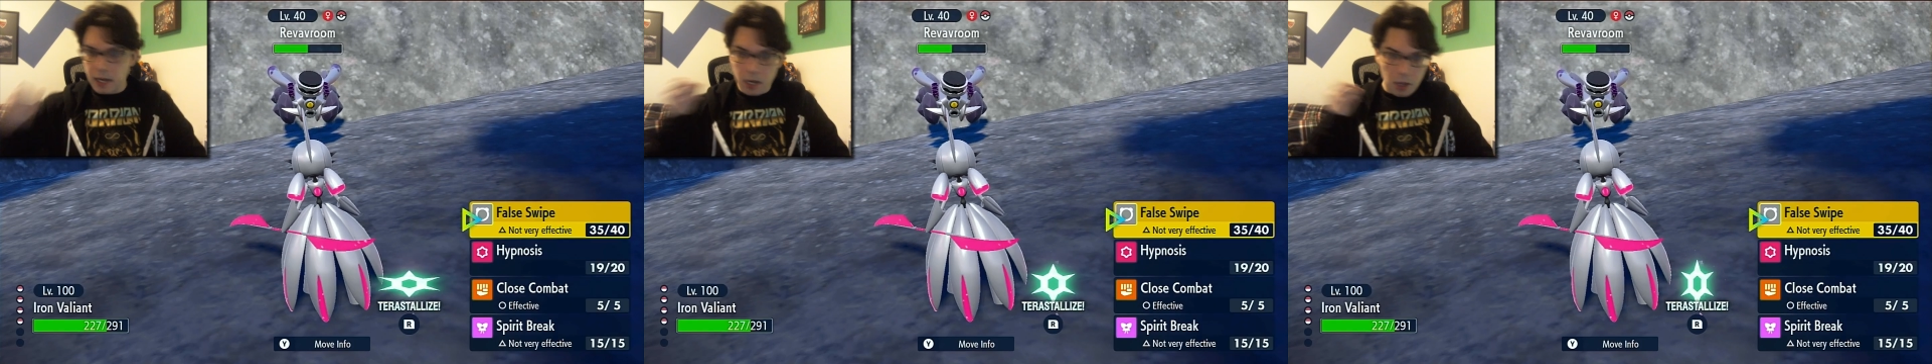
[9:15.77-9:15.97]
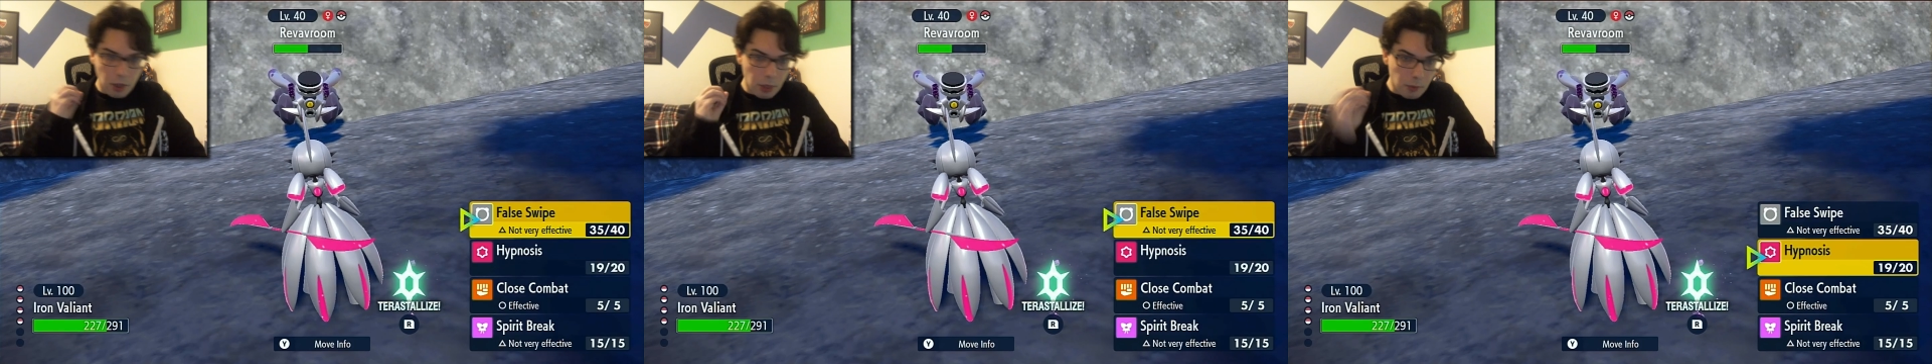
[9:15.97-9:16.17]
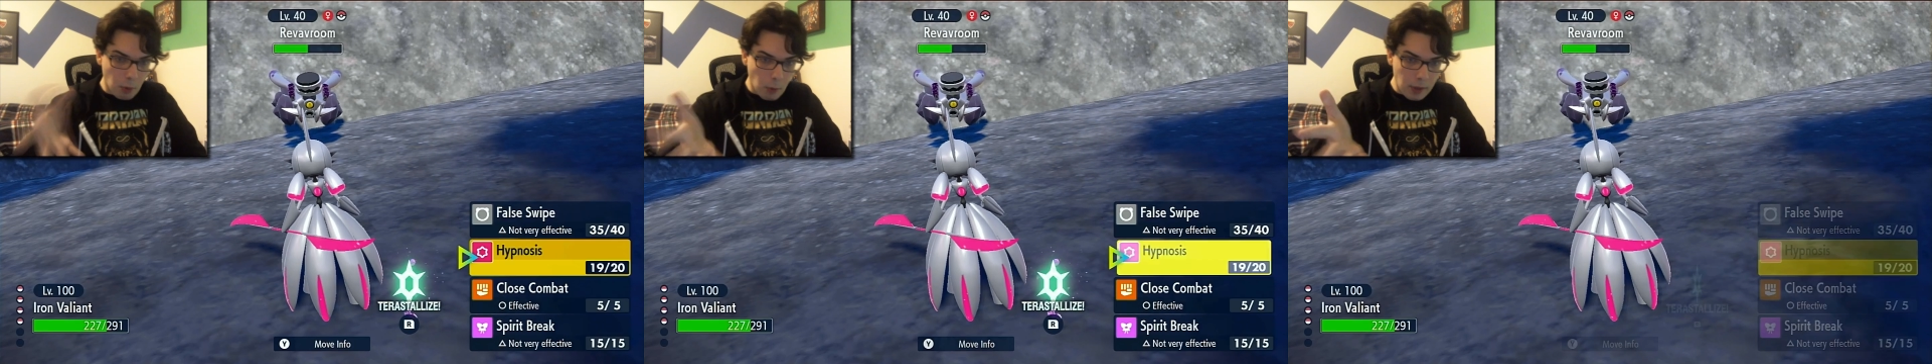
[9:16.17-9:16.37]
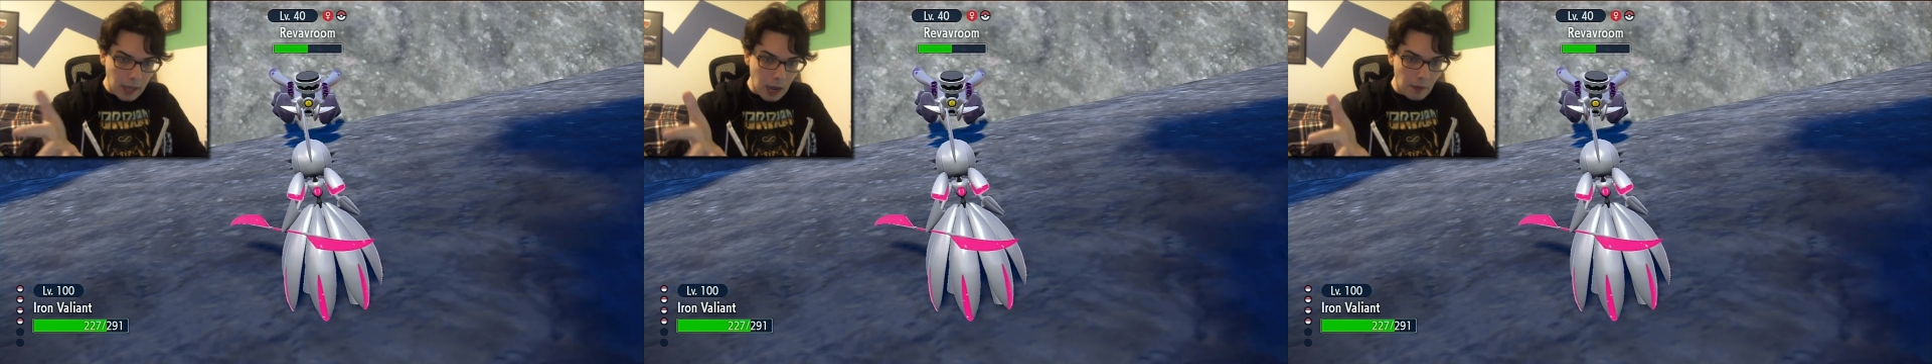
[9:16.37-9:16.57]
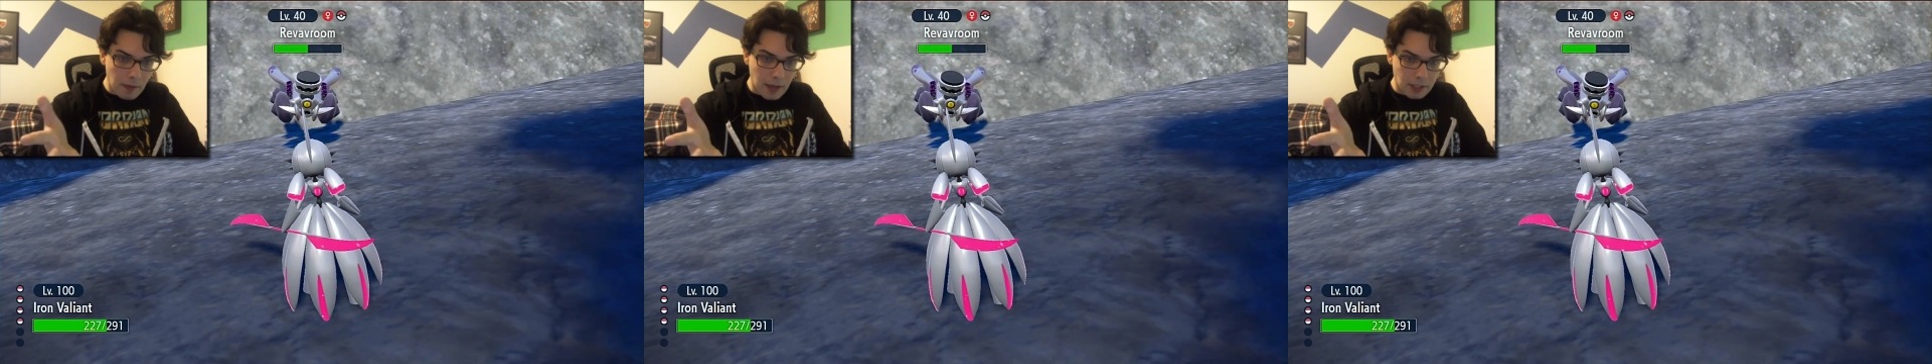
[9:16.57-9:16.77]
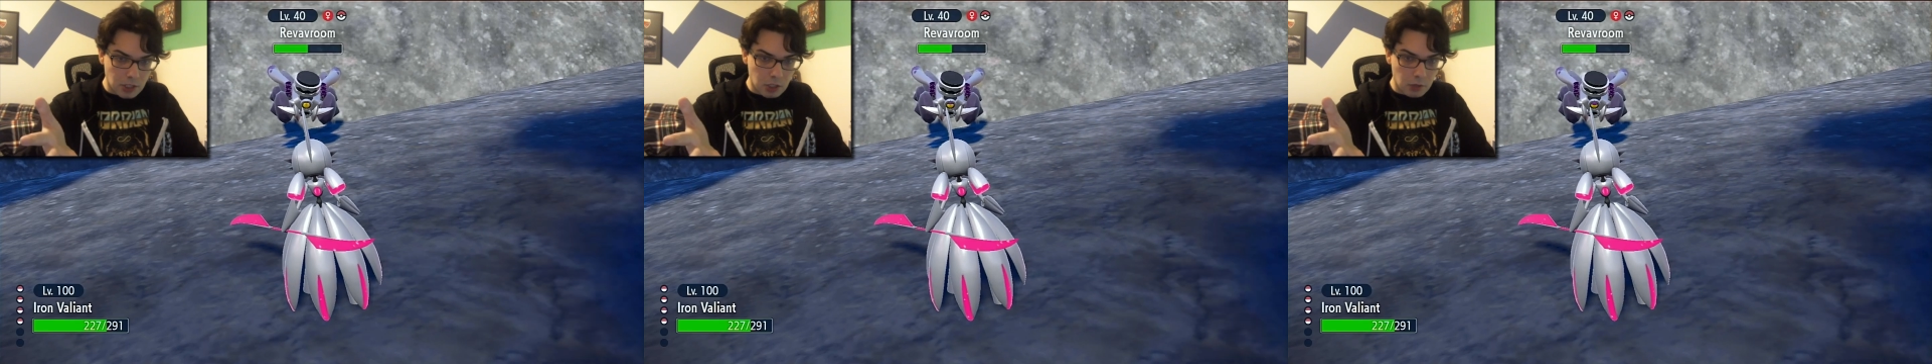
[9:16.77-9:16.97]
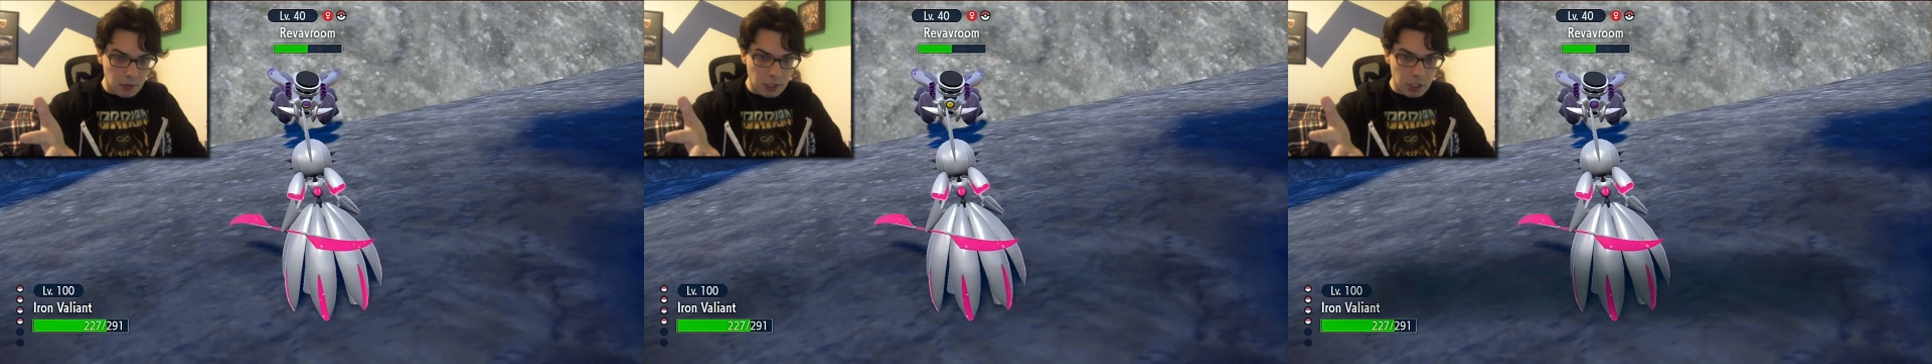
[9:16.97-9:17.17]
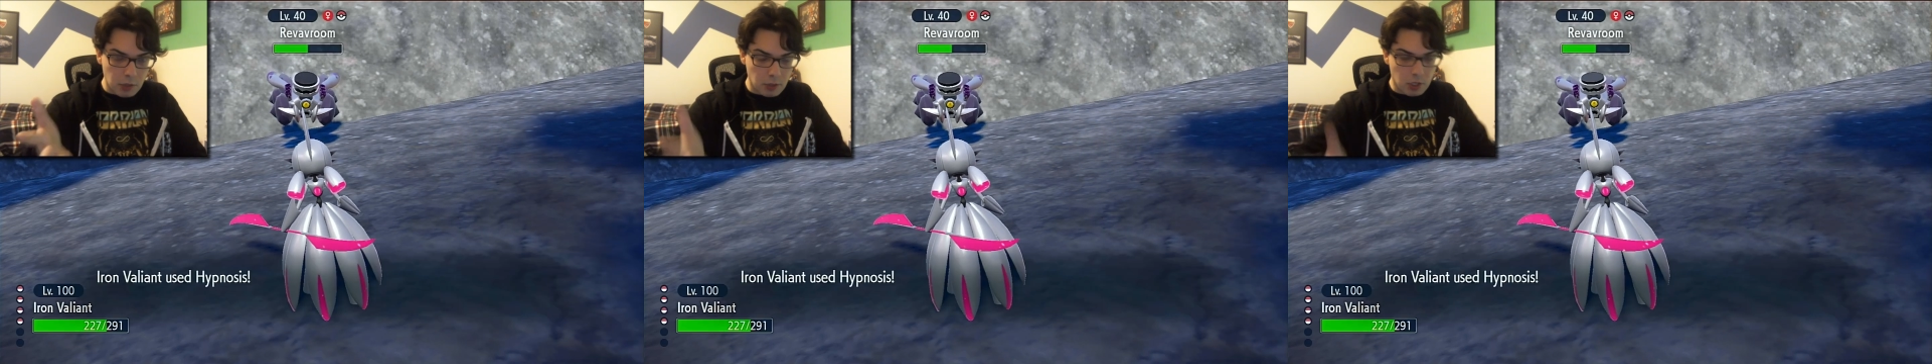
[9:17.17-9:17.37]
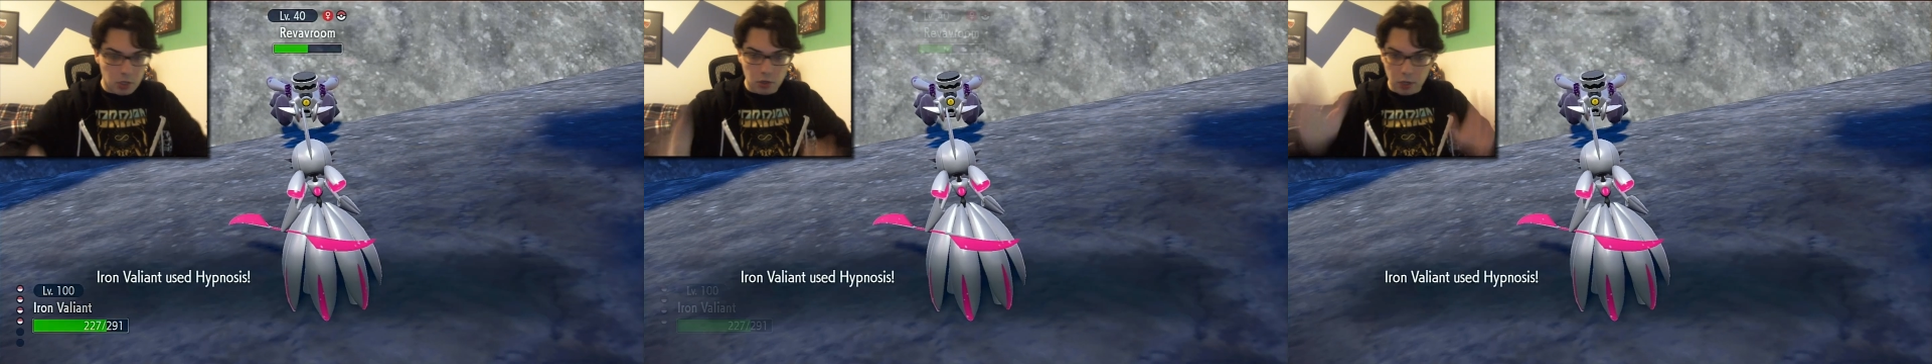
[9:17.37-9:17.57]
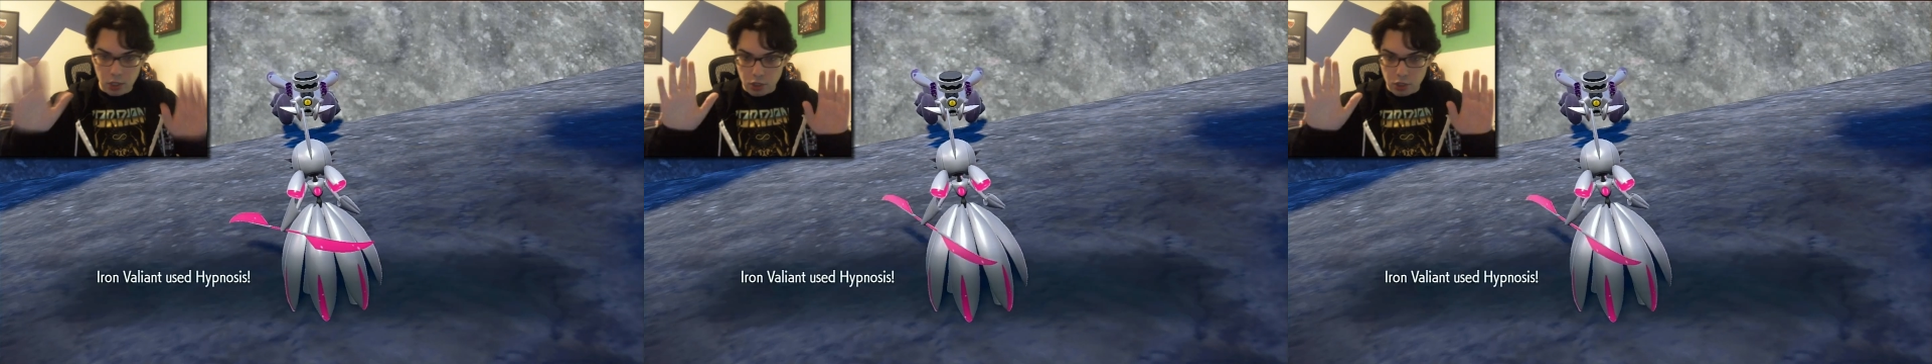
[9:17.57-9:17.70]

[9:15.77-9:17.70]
throwing out that Screech in return,